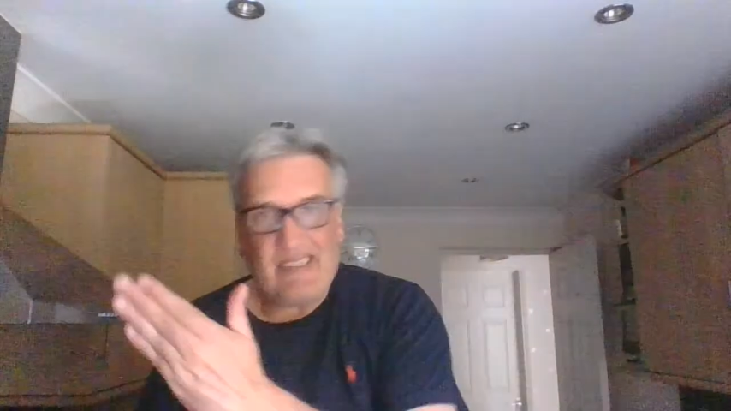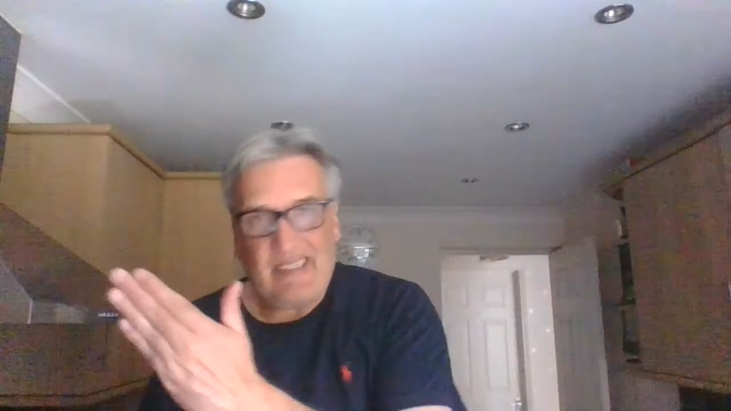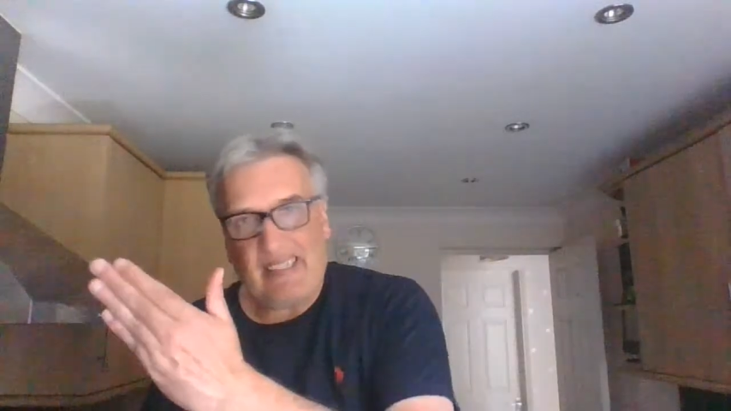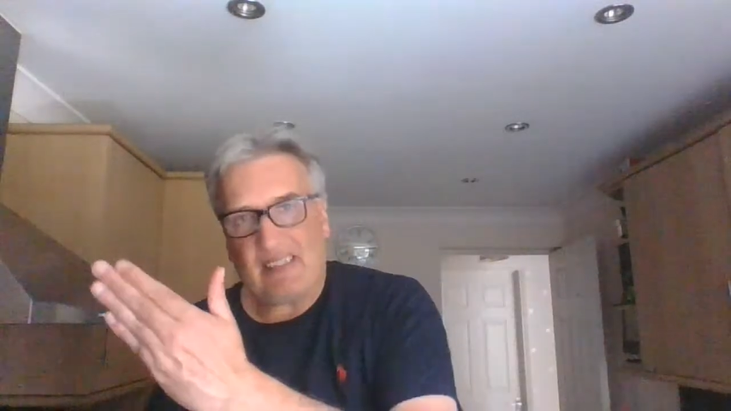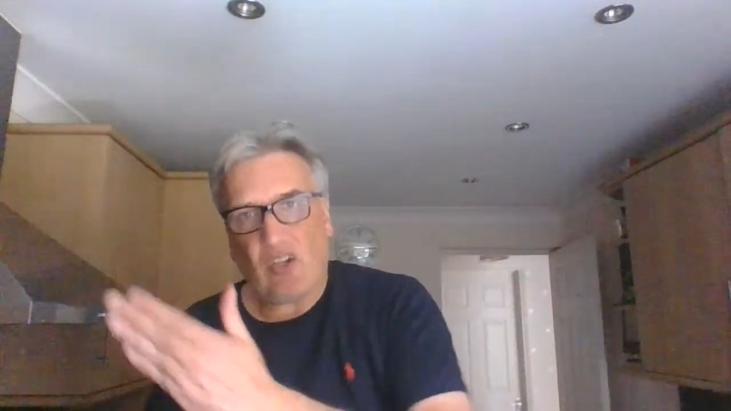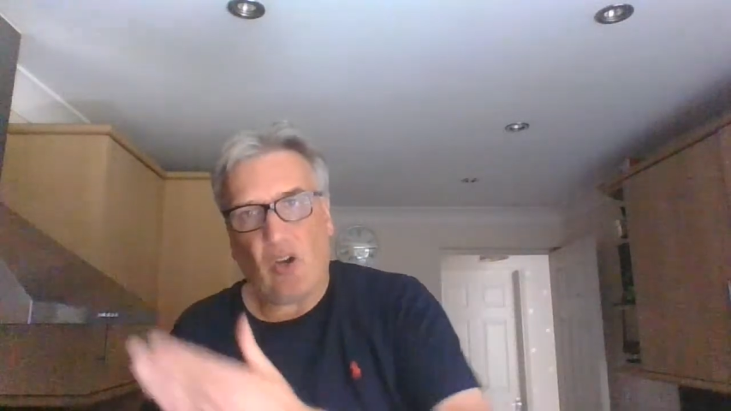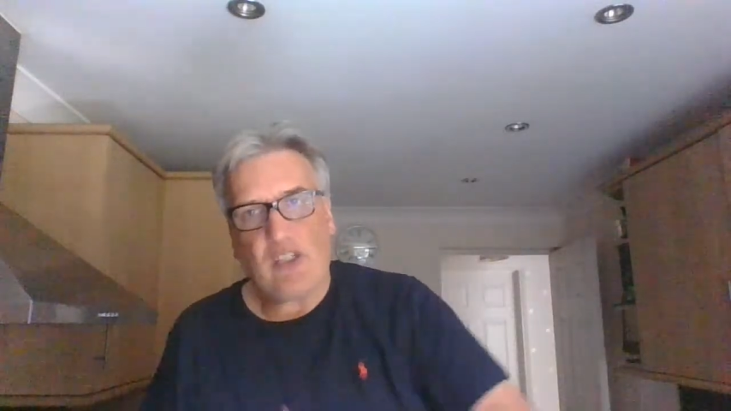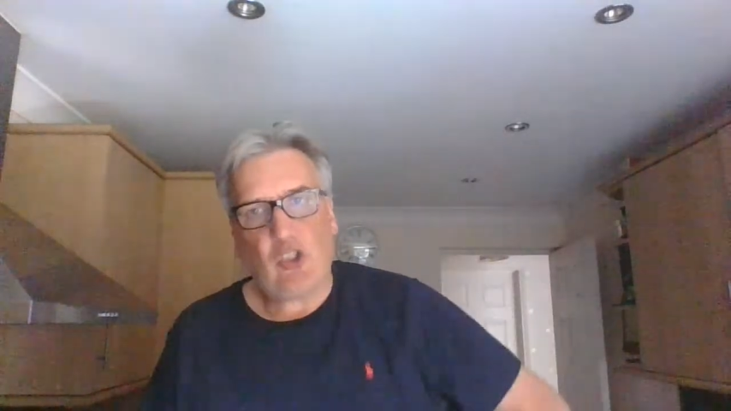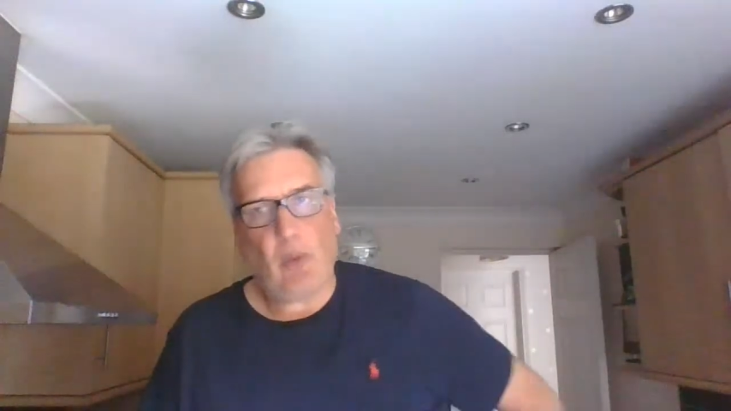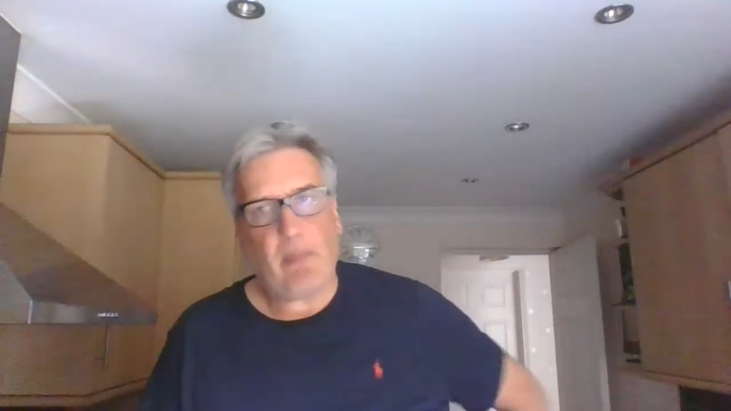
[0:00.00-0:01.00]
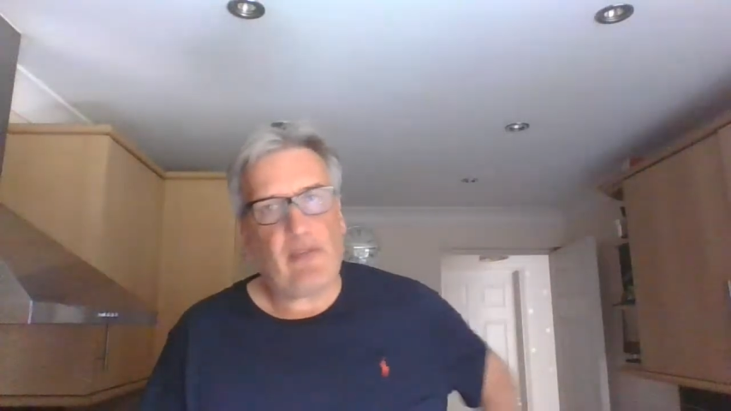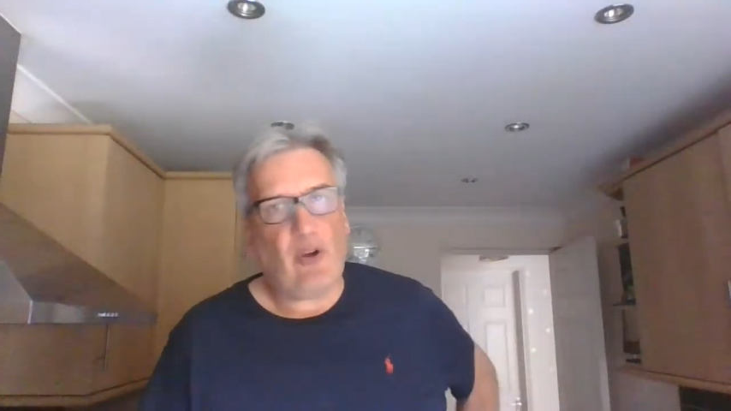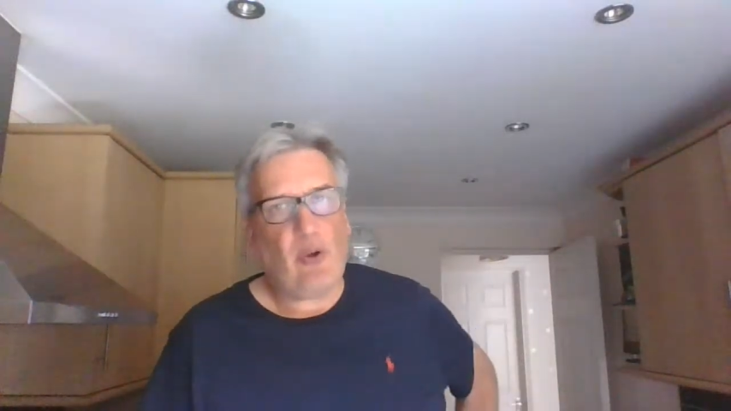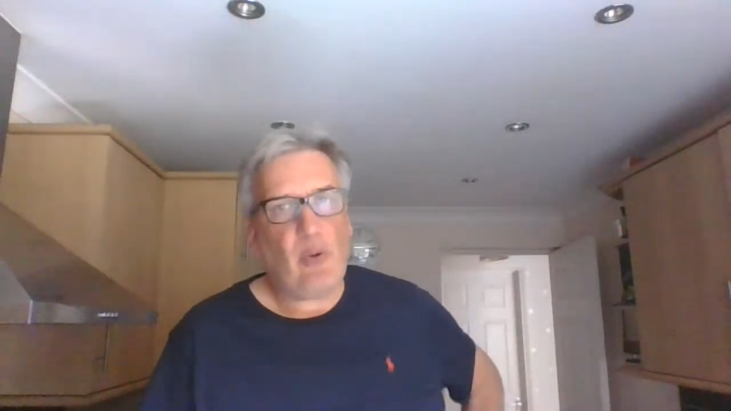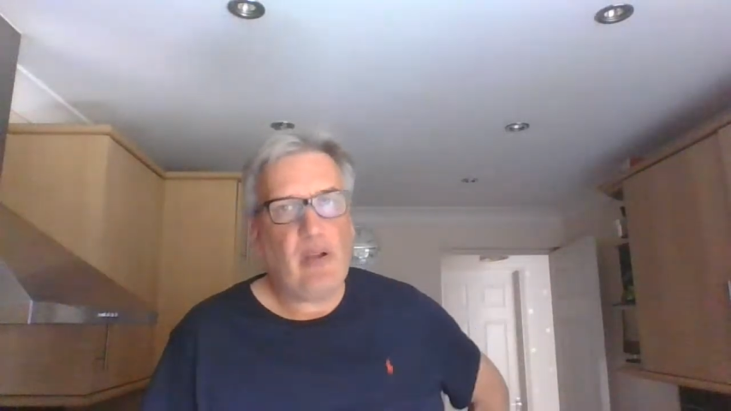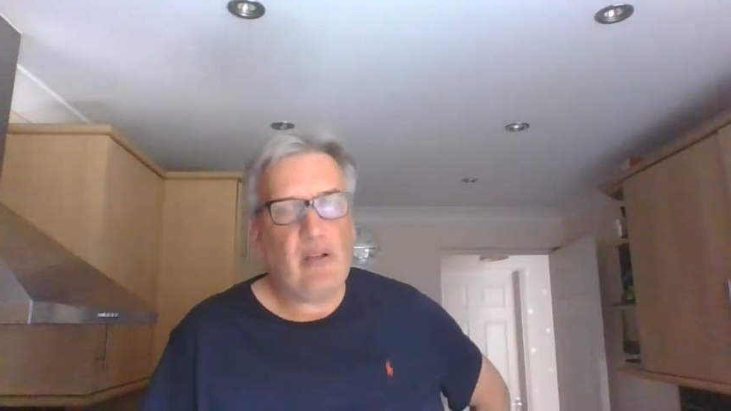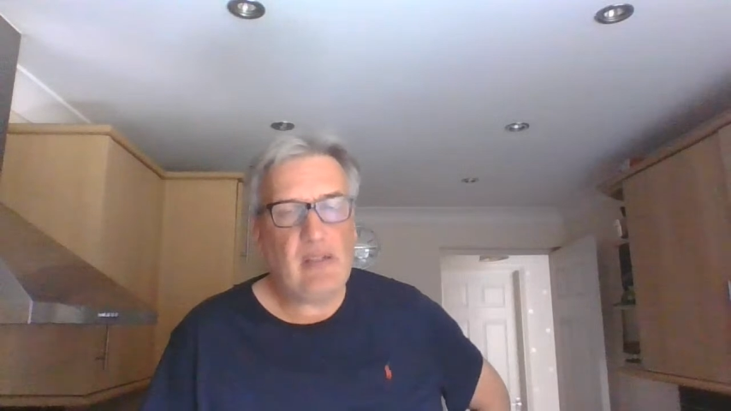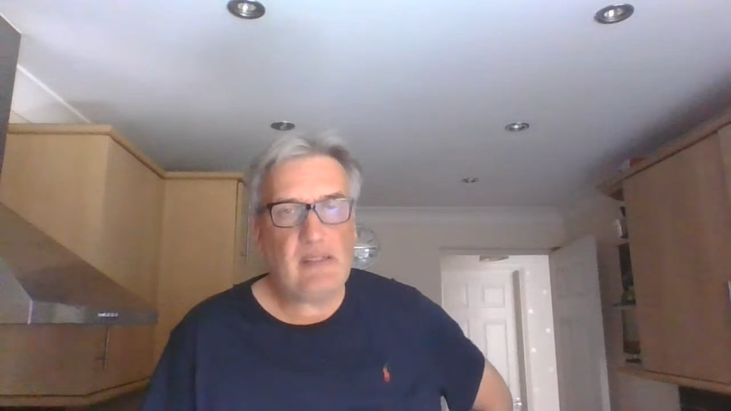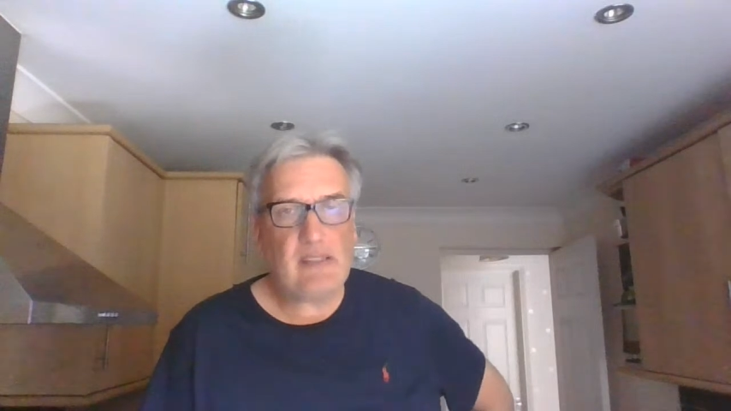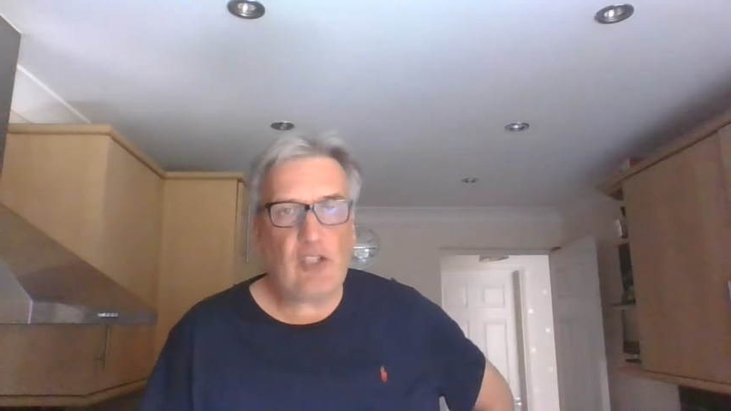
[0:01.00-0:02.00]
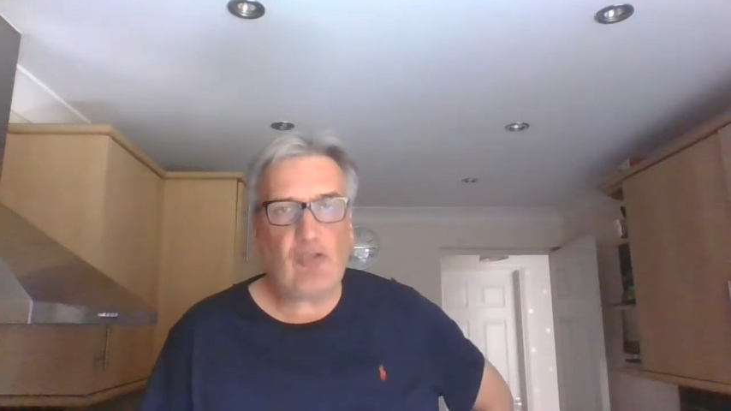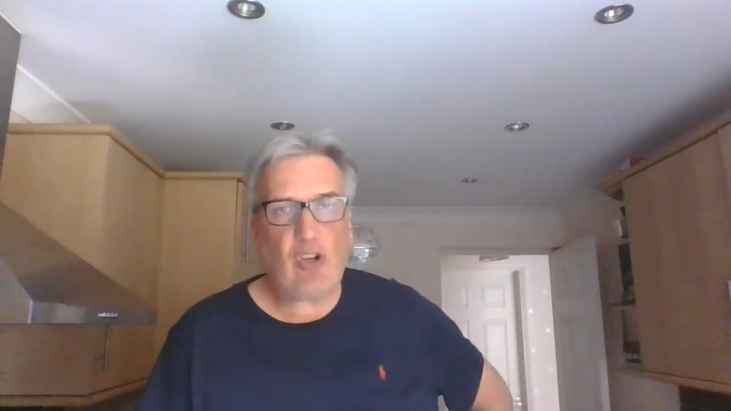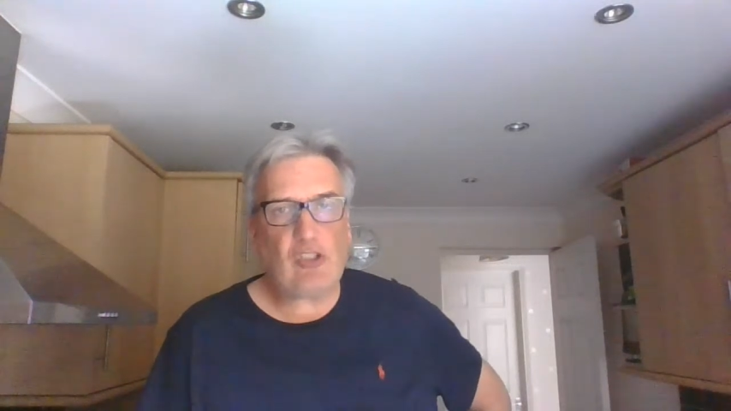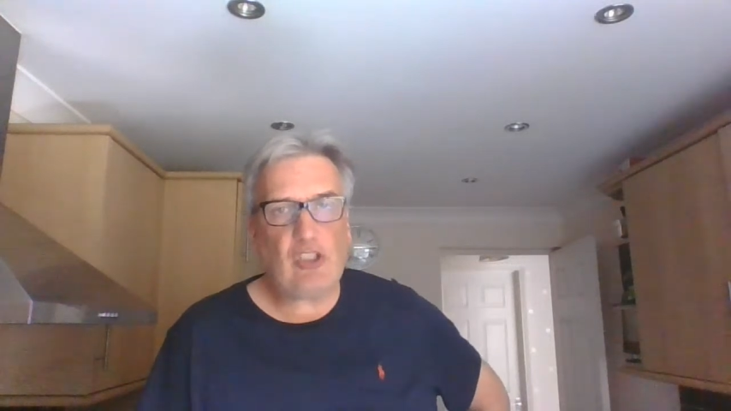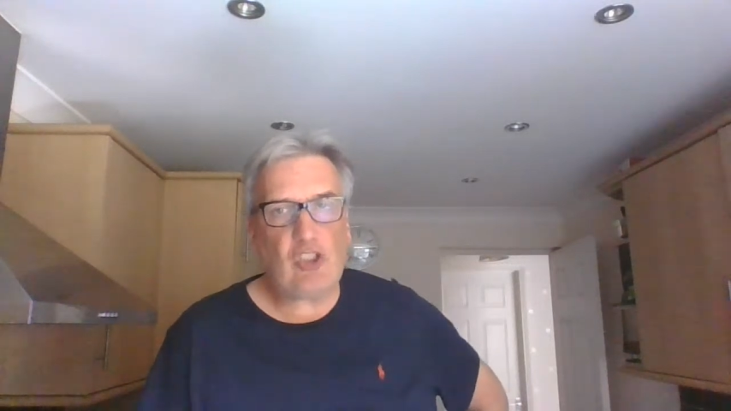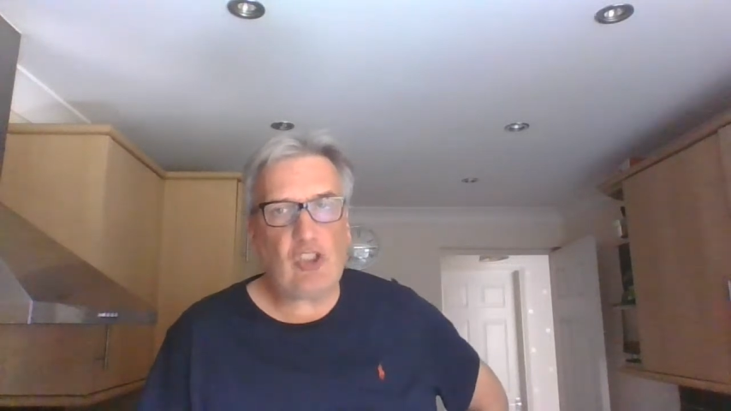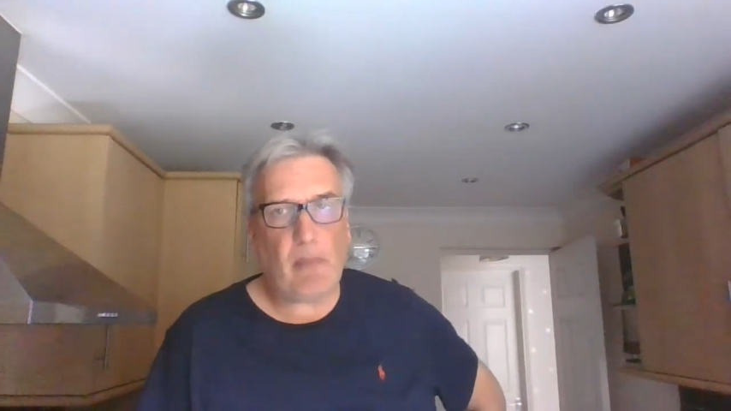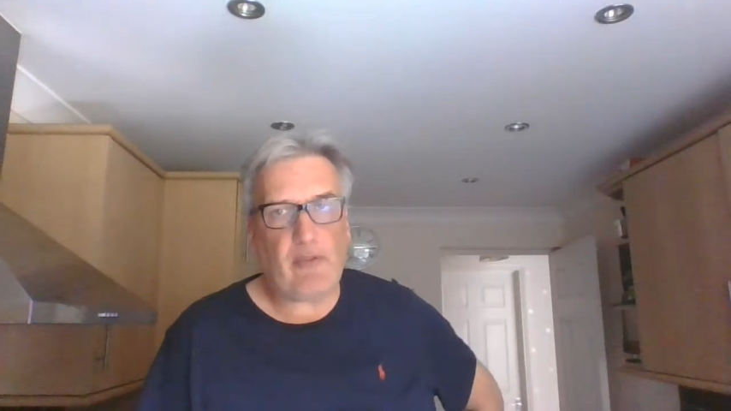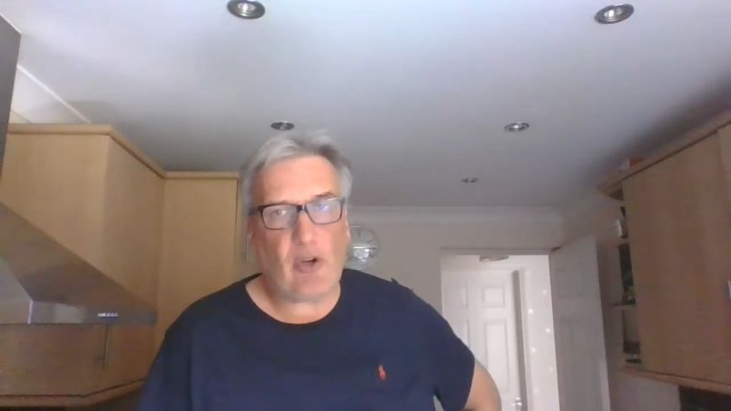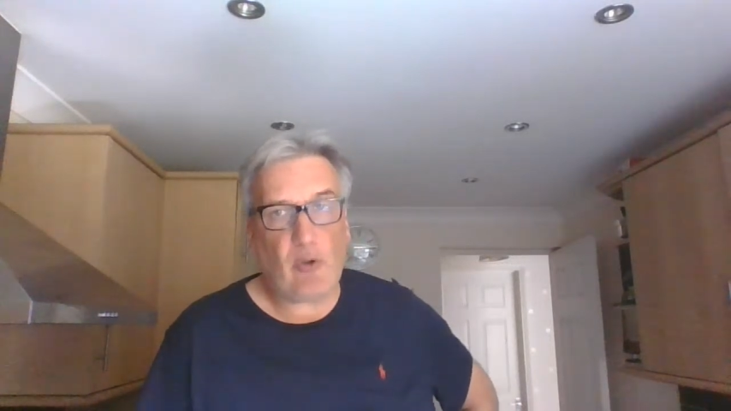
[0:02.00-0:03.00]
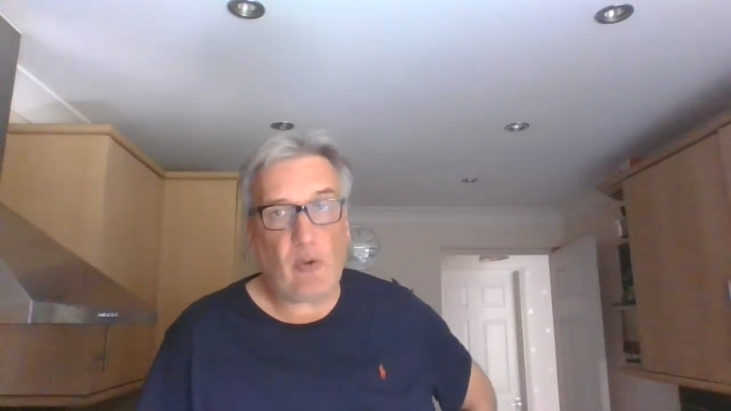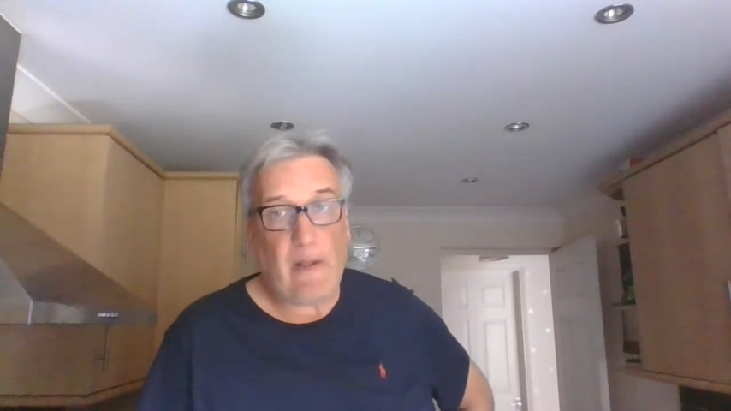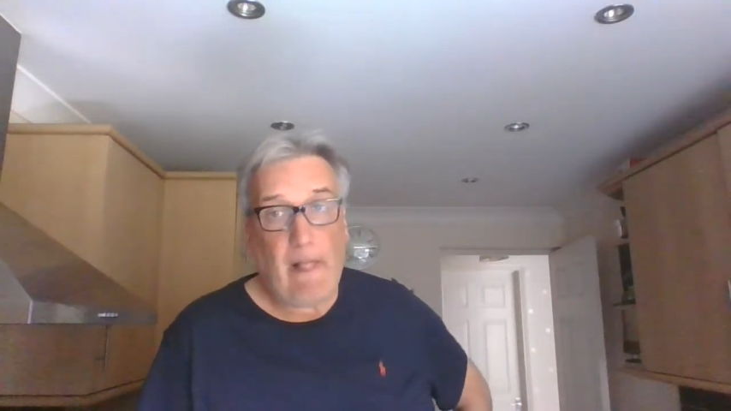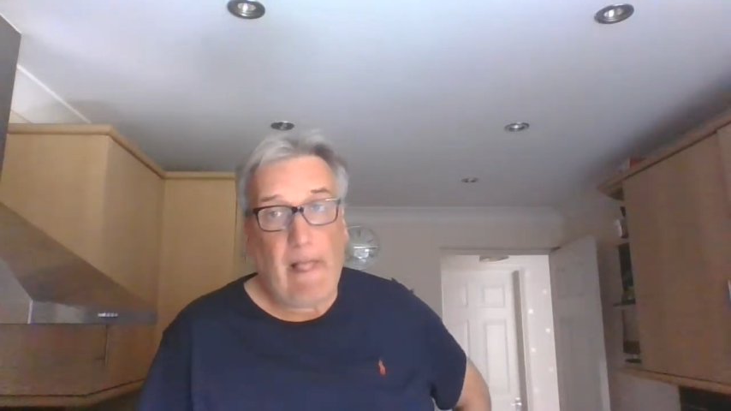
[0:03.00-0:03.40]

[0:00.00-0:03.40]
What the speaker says: did this guy chop through, karate chop through?